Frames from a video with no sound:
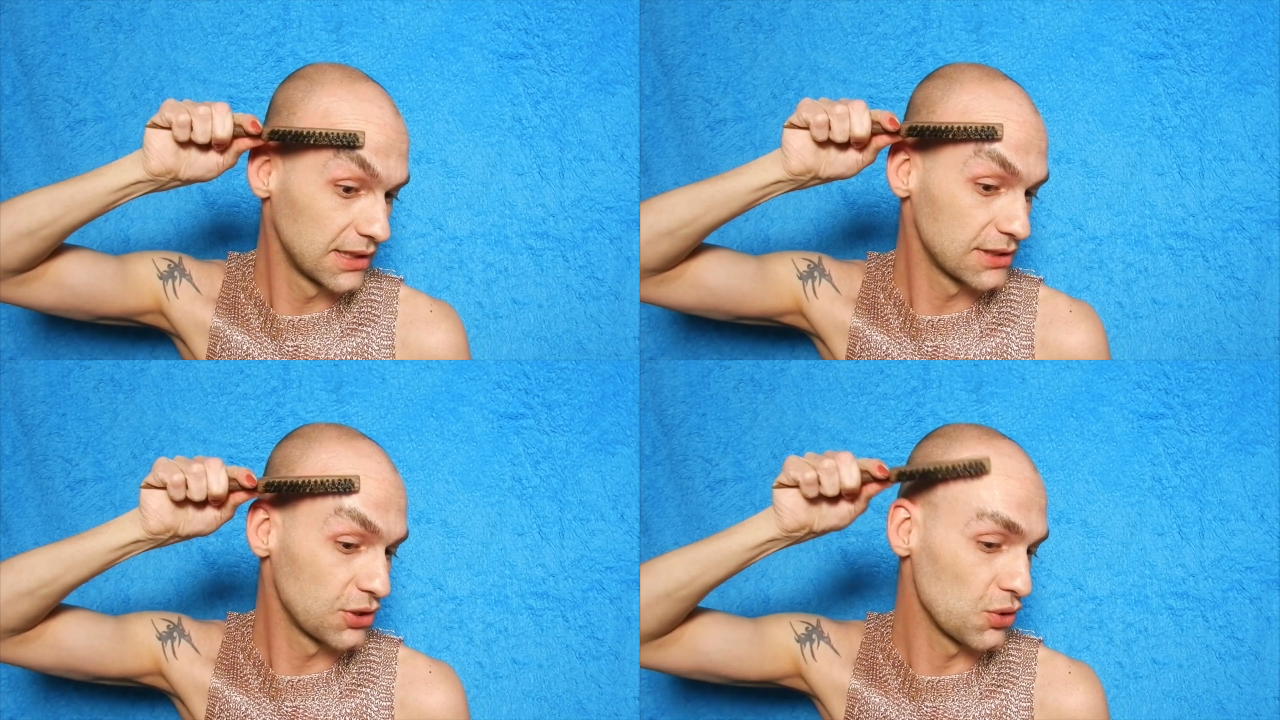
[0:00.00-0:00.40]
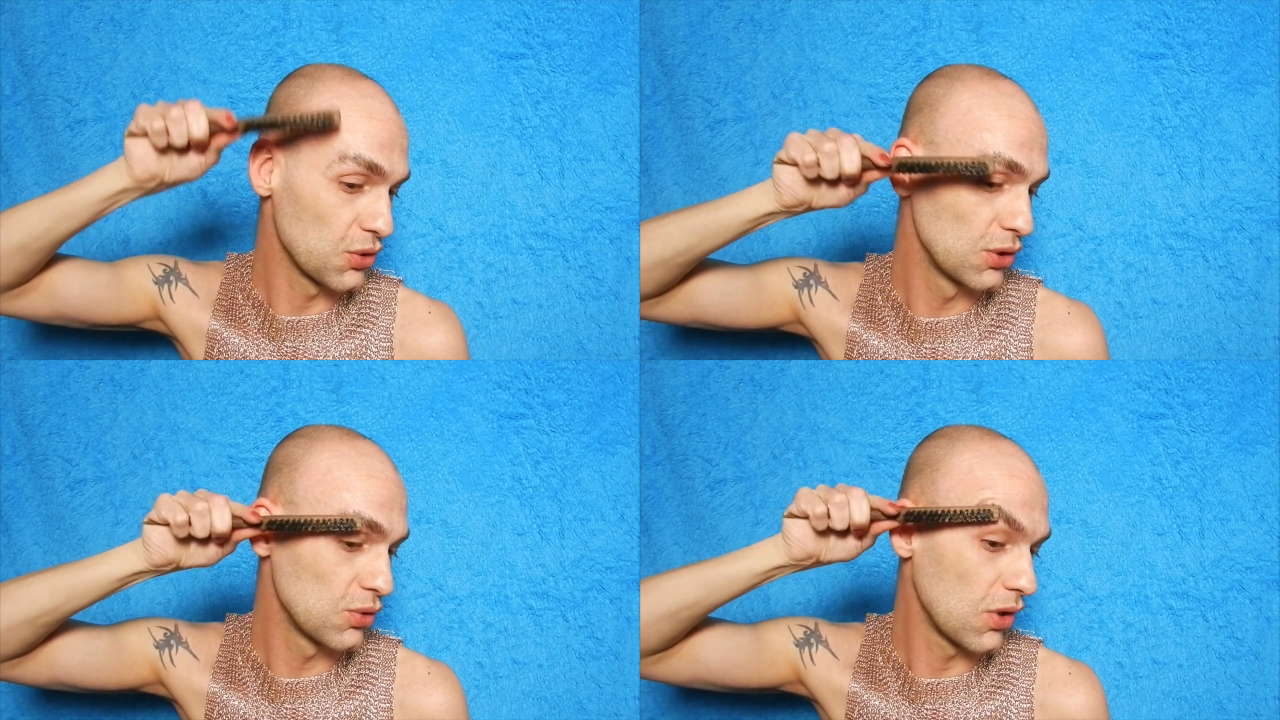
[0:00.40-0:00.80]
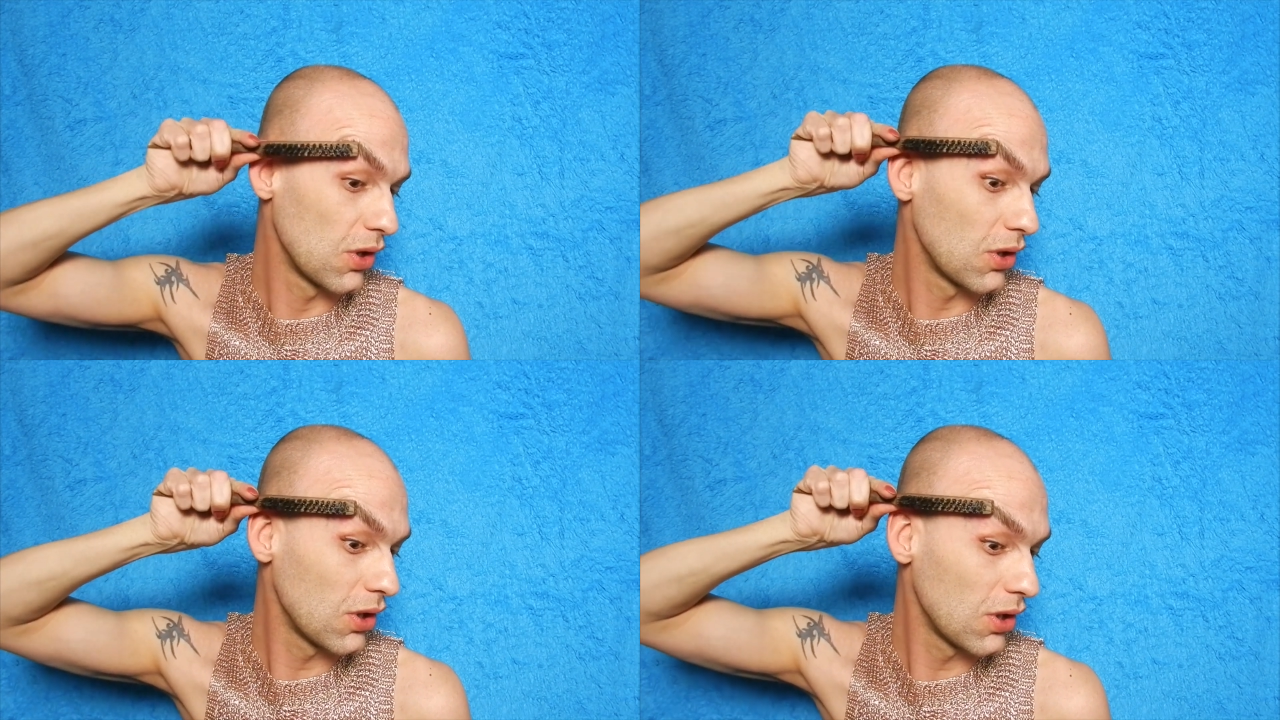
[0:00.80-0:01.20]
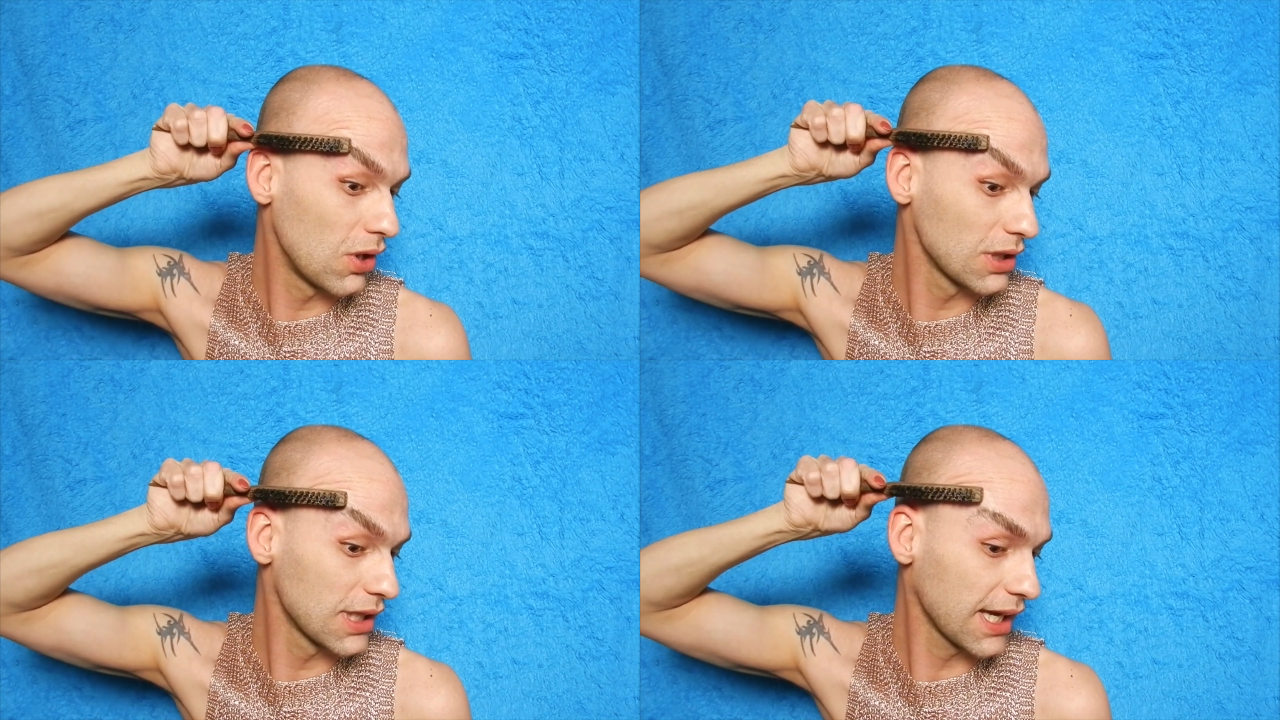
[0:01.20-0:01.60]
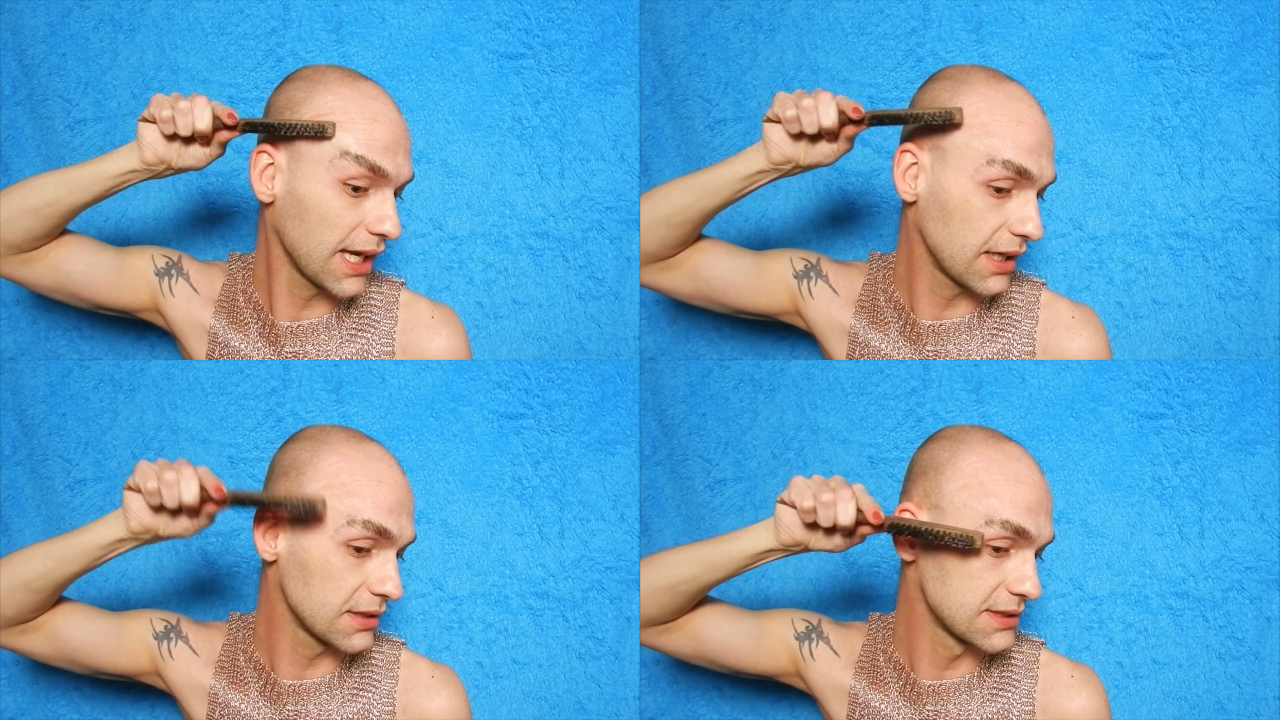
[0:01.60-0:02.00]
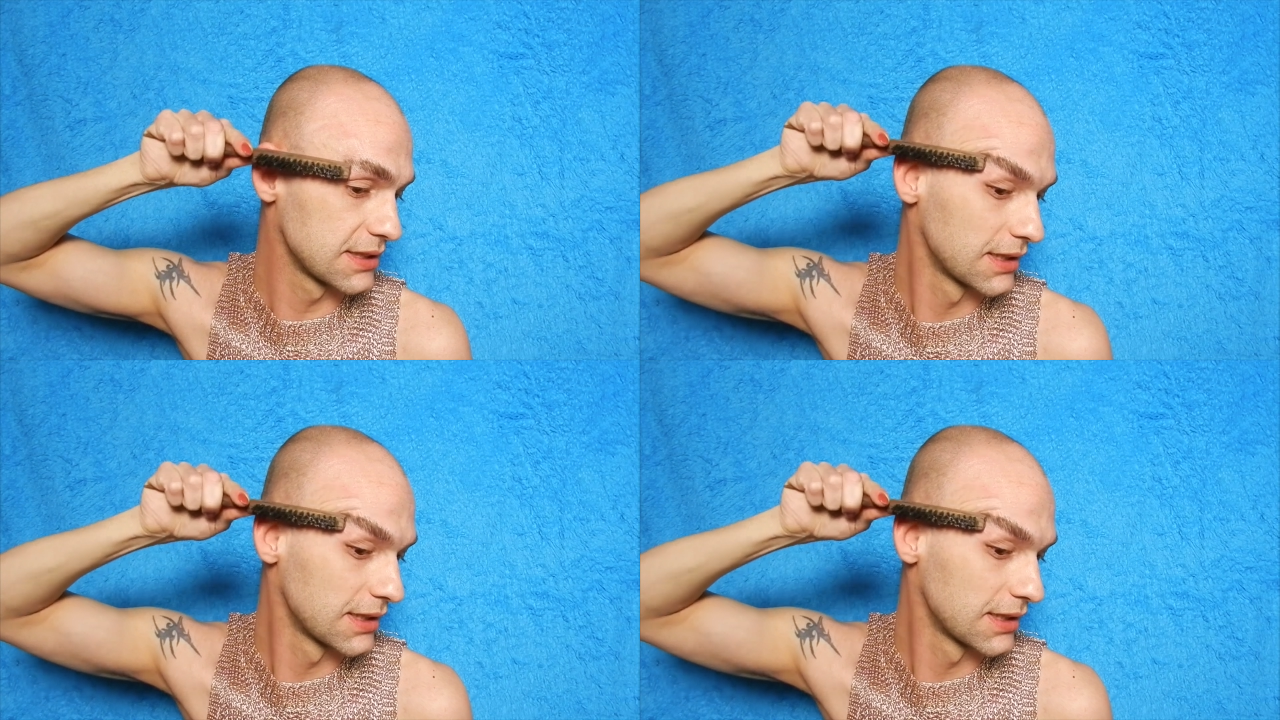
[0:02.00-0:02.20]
so you glue all the hairs